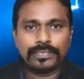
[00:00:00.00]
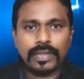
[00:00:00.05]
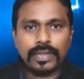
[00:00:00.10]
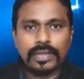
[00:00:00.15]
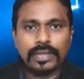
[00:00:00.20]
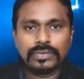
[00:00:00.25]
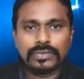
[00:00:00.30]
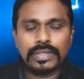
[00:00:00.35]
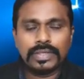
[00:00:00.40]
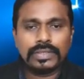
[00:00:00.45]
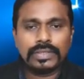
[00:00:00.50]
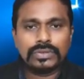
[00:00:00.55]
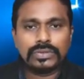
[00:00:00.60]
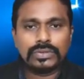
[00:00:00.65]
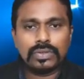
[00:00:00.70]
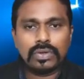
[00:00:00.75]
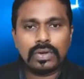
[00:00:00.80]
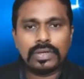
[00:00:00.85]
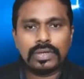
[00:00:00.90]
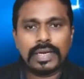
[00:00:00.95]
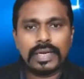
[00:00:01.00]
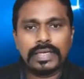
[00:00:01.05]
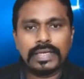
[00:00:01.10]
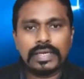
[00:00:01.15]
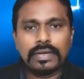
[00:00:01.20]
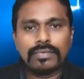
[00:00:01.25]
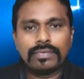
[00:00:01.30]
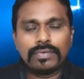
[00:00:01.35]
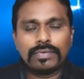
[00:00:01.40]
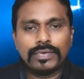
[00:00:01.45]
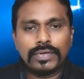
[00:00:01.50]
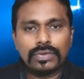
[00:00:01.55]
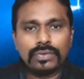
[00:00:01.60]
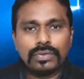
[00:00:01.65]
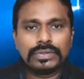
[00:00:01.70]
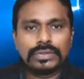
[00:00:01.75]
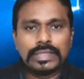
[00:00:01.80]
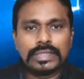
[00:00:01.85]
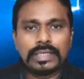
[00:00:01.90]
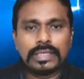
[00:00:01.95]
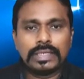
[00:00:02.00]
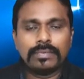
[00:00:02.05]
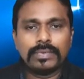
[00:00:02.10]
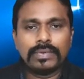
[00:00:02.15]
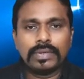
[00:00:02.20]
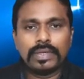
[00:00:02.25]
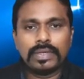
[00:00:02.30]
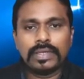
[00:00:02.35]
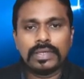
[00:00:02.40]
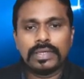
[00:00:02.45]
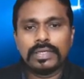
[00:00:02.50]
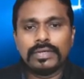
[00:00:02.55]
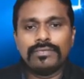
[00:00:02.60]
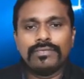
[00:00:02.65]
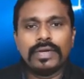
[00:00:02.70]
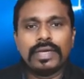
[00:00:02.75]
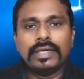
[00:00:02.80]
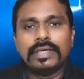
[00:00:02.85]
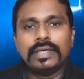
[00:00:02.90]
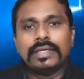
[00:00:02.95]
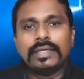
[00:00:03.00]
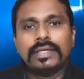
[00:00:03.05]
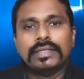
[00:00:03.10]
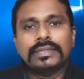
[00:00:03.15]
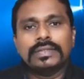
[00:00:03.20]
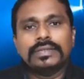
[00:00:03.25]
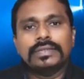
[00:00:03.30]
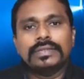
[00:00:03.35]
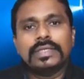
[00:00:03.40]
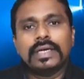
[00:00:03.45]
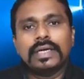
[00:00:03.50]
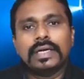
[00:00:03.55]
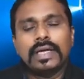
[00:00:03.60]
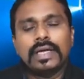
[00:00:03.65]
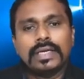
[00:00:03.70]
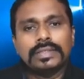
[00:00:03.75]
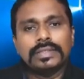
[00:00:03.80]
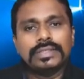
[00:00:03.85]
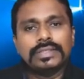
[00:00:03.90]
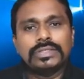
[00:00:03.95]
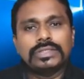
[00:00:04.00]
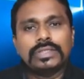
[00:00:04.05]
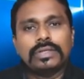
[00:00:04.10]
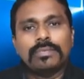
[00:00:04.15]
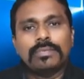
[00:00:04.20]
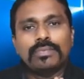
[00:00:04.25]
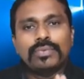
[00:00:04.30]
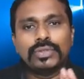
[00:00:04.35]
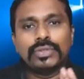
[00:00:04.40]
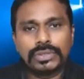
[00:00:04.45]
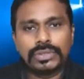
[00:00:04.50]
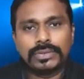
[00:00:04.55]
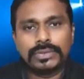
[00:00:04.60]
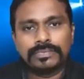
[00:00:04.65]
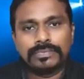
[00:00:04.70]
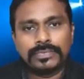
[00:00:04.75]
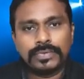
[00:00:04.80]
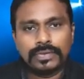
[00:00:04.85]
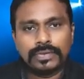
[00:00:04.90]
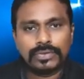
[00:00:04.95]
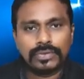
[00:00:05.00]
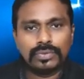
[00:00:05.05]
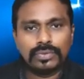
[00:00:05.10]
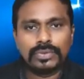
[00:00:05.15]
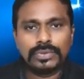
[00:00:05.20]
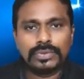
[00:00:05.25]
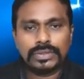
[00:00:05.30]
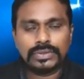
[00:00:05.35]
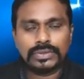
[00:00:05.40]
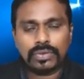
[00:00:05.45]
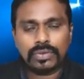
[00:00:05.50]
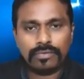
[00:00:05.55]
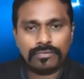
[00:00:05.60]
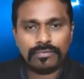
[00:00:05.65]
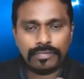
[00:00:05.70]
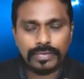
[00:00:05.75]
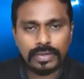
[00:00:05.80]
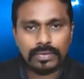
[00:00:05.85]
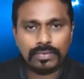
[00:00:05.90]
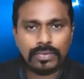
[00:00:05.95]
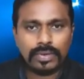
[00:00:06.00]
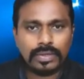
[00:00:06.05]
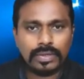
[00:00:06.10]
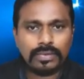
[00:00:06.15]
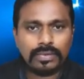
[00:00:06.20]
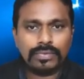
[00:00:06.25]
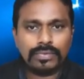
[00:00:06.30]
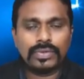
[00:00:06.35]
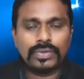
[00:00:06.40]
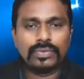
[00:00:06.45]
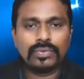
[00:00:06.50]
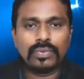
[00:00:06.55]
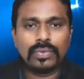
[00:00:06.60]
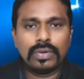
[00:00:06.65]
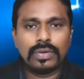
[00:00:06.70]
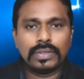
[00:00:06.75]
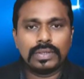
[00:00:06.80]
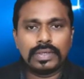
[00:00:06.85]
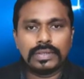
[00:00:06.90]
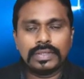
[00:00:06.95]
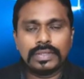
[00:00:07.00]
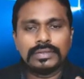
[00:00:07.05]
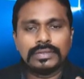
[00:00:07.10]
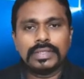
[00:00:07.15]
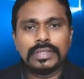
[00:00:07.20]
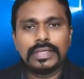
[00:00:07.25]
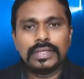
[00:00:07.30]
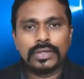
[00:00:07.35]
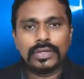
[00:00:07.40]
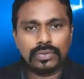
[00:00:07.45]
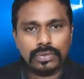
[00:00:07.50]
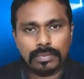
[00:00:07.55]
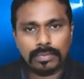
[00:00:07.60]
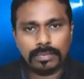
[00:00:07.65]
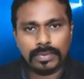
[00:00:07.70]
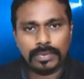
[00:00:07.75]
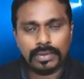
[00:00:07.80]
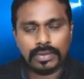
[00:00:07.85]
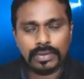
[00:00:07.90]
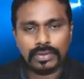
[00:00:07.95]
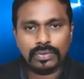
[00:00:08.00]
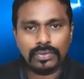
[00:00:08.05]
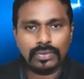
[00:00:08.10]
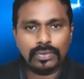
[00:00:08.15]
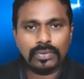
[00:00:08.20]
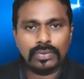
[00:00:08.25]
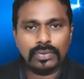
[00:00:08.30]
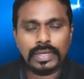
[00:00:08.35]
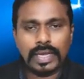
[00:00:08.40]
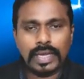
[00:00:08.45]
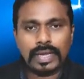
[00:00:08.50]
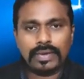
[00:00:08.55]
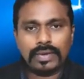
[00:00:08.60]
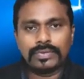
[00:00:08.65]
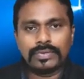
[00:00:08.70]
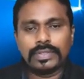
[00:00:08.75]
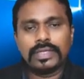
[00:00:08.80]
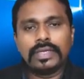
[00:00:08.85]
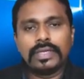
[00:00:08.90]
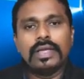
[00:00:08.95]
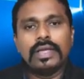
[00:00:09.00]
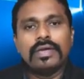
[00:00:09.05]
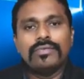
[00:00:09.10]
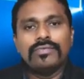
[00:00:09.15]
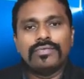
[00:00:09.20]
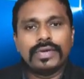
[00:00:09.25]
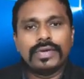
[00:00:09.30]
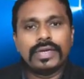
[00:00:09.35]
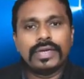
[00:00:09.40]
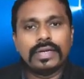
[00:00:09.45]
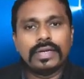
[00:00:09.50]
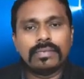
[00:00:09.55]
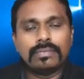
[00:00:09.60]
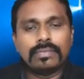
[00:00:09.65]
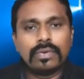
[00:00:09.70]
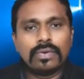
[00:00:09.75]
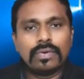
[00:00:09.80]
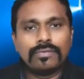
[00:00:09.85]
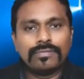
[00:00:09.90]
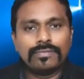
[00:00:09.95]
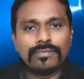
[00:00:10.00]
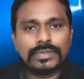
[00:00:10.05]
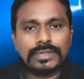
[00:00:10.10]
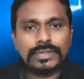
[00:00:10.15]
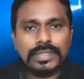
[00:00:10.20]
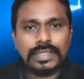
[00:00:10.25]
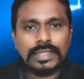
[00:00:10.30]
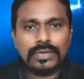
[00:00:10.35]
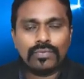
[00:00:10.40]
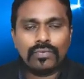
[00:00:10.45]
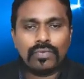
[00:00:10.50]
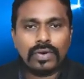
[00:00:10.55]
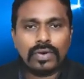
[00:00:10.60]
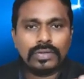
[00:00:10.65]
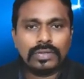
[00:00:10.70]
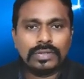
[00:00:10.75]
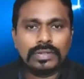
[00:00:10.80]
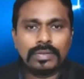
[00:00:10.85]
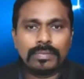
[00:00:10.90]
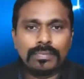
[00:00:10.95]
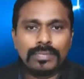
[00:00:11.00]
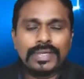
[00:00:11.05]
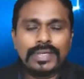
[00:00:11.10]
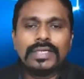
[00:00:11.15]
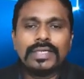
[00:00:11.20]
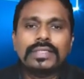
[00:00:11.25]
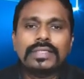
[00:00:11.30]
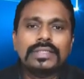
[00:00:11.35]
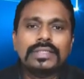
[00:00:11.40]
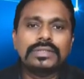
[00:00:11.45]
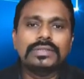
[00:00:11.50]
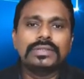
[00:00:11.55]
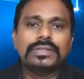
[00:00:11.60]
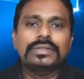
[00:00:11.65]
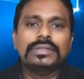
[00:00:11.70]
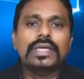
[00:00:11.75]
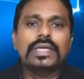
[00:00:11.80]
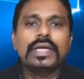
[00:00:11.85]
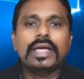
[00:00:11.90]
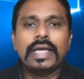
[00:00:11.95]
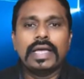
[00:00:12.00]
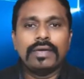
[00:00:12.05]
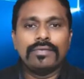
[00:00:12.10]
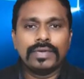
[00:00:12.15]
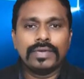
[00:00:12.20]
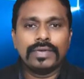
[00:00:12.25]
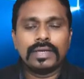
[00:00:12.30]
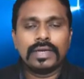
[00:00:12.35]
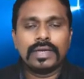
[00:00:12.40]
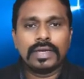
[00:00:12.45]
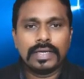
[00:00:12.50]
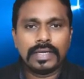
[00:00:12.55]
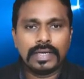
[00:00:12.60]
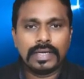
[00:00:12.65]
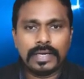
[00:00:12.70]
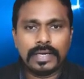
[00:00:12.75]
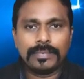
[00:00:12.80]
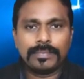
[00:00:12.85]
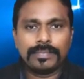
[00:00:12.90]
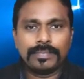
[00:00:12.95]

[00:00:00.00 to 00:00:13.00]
So it is not like our Windows setup utility where it is just a push. You just configure whatever you want and then send it to the printer. You don't have the freedom of seeing what the printer is having currently.